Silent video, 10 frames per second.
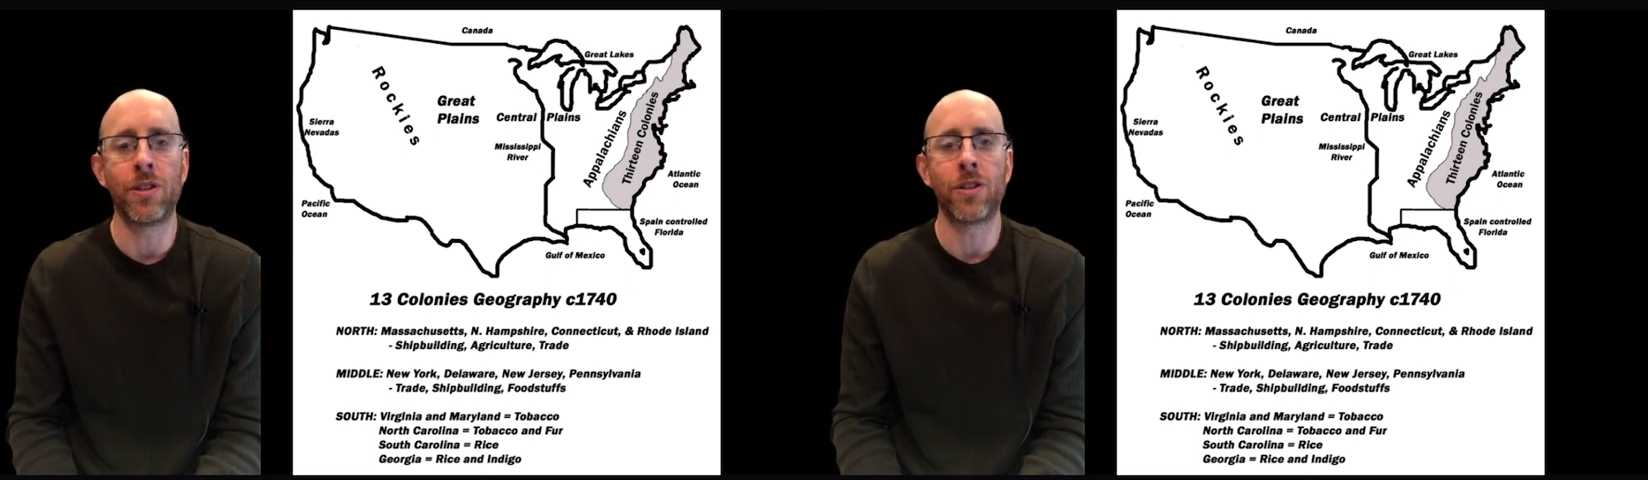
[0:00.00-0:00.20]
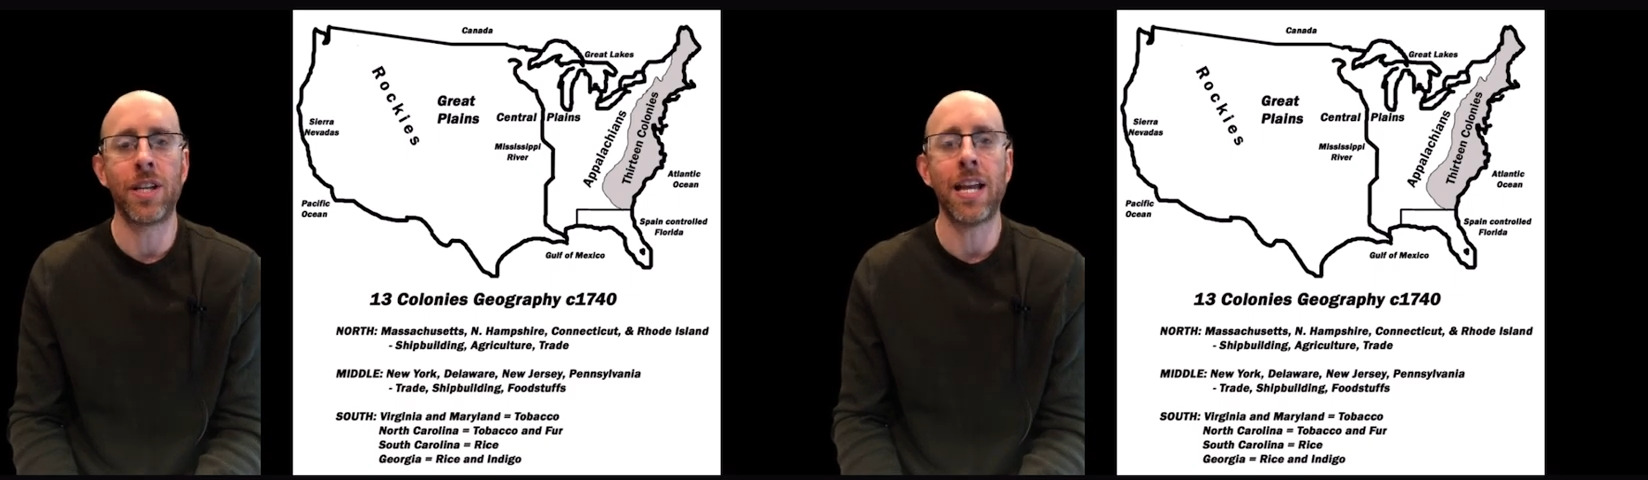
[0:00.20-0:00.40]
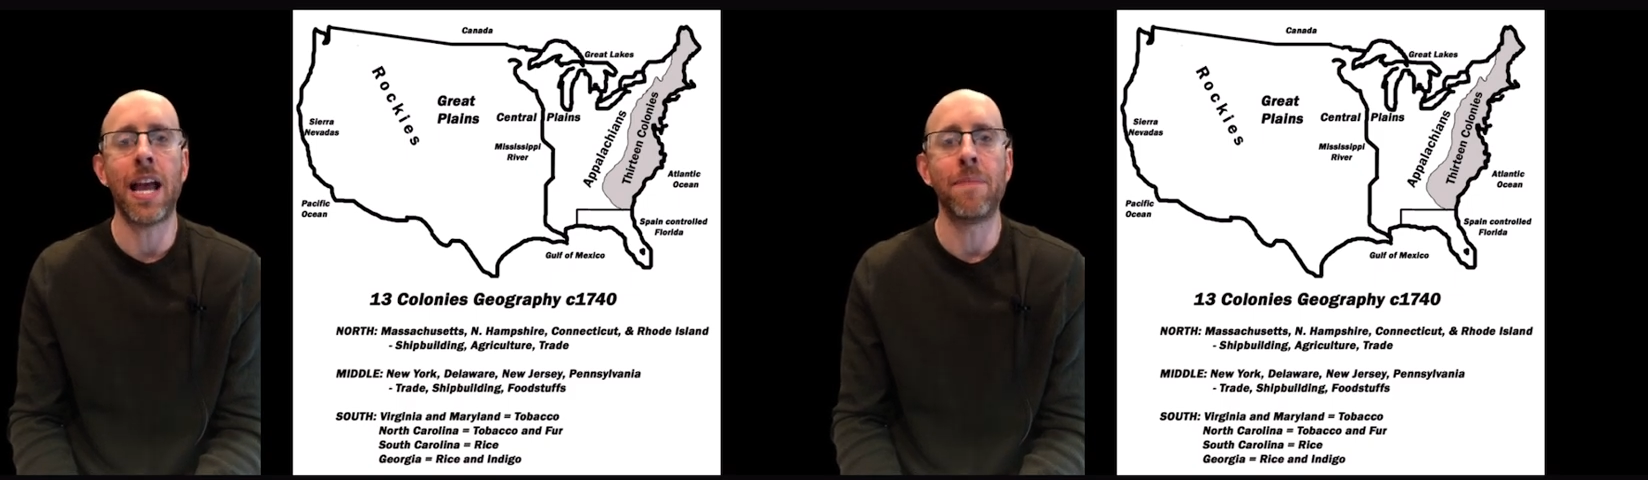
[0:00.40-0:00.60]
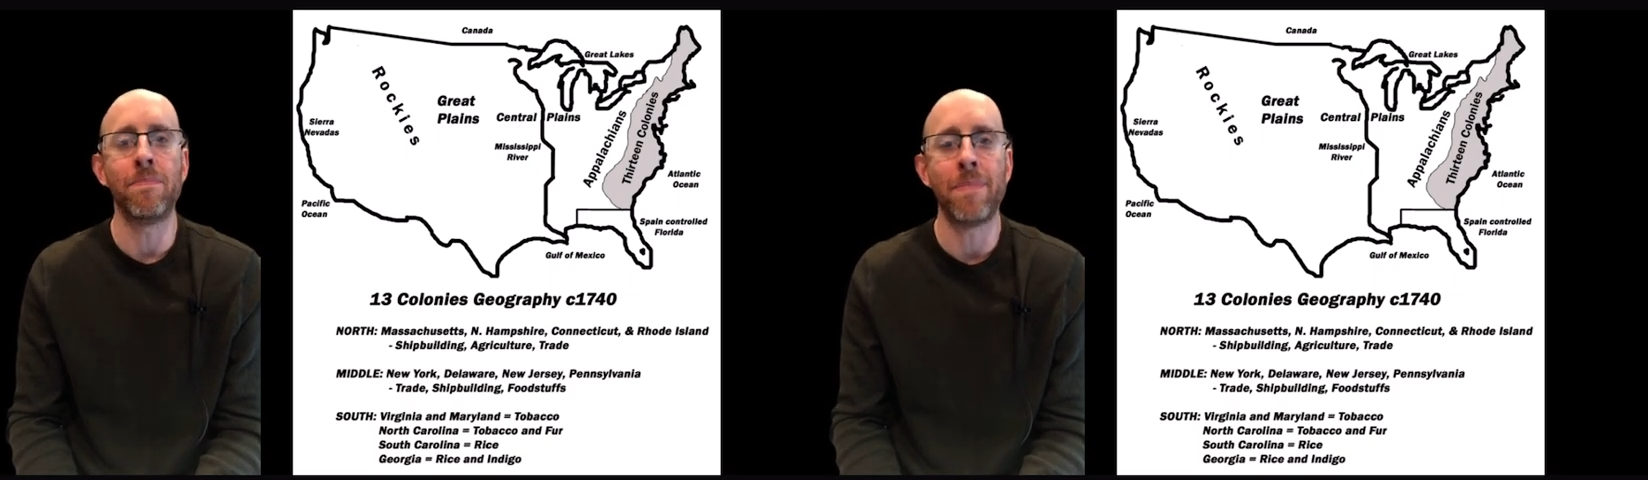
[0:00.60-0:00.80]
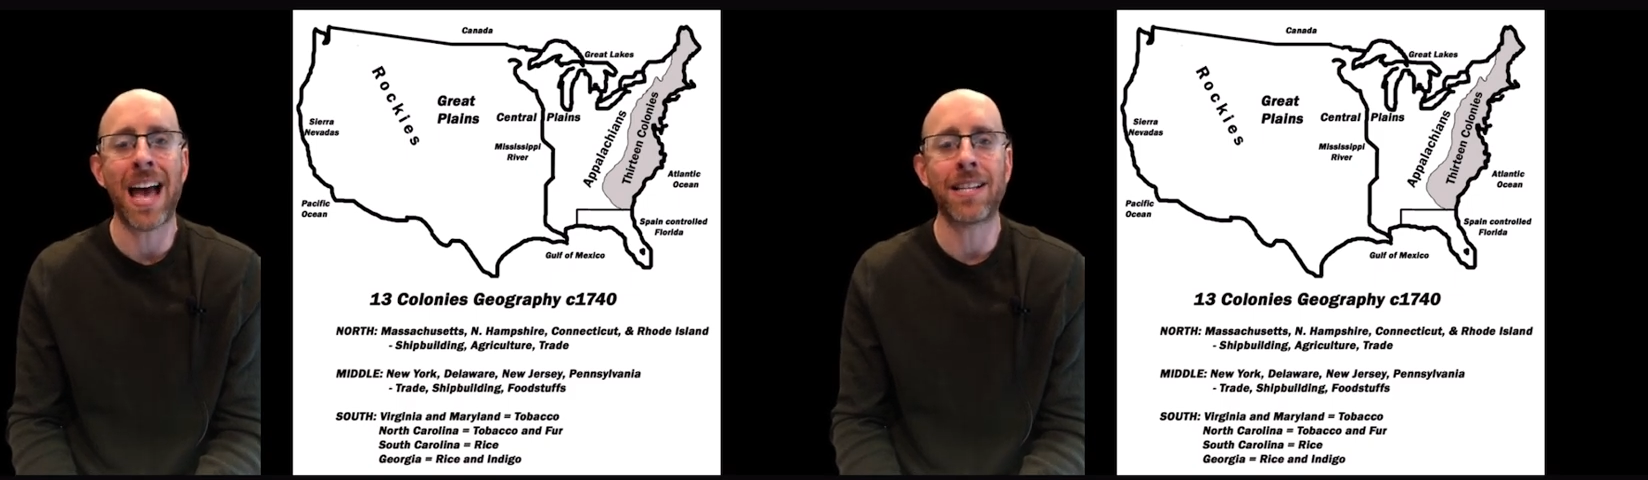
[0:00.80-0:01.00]
to see a
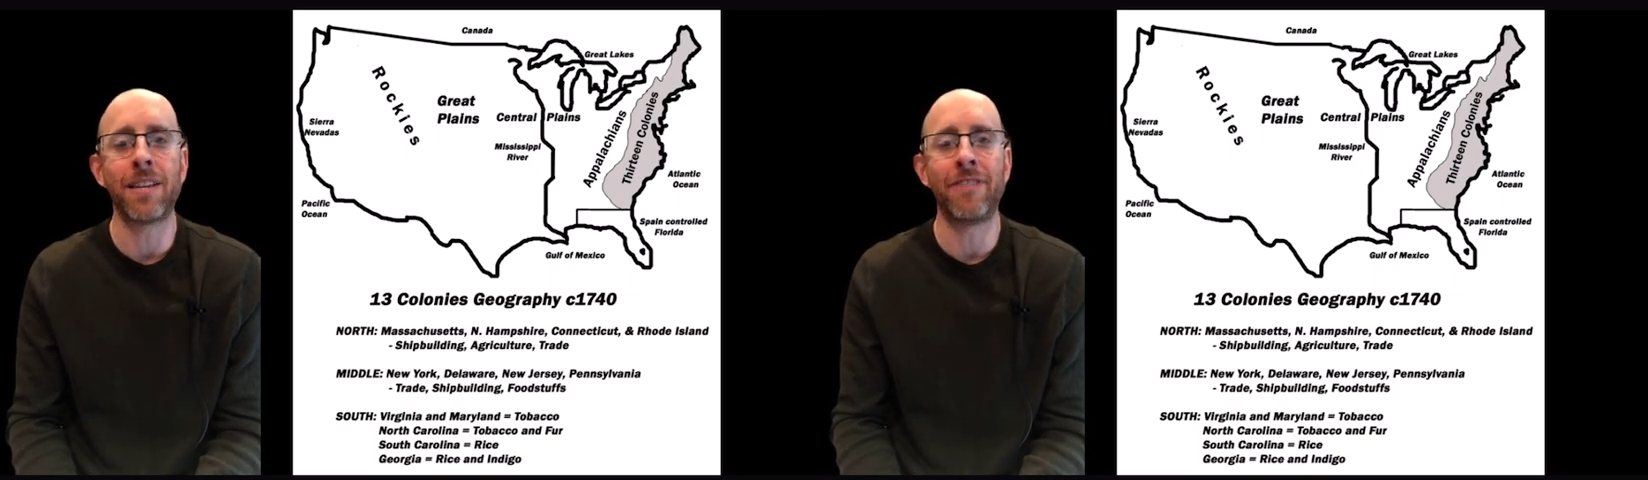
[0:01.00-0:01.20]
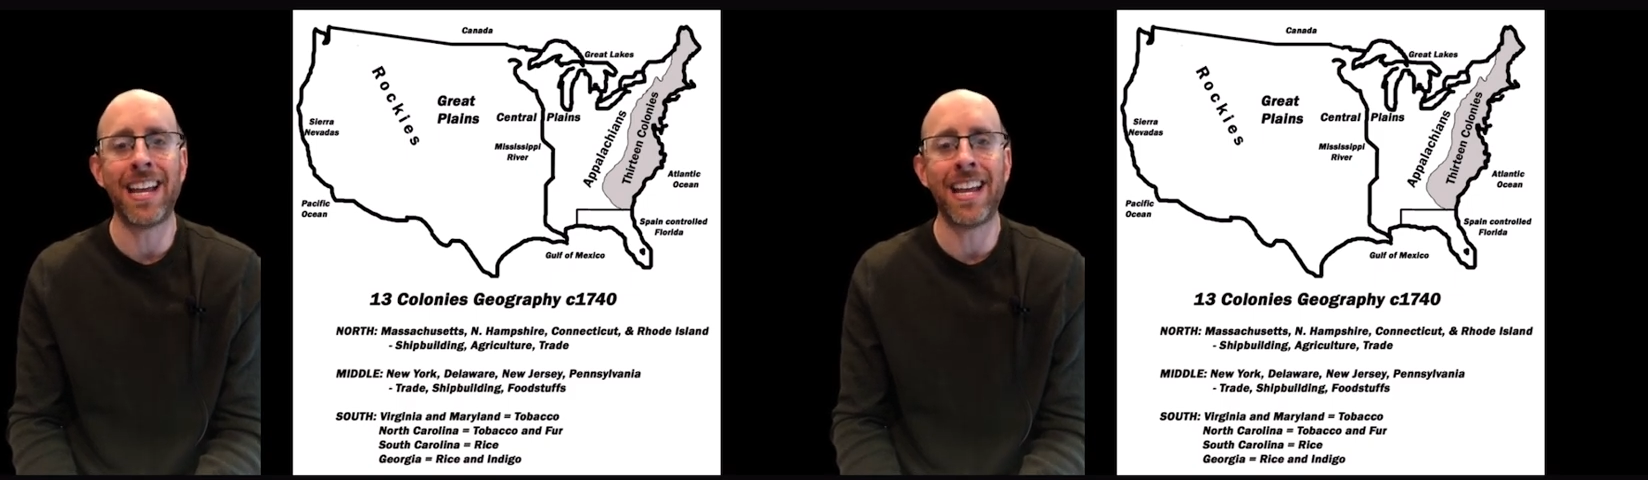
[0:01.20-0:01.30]
massive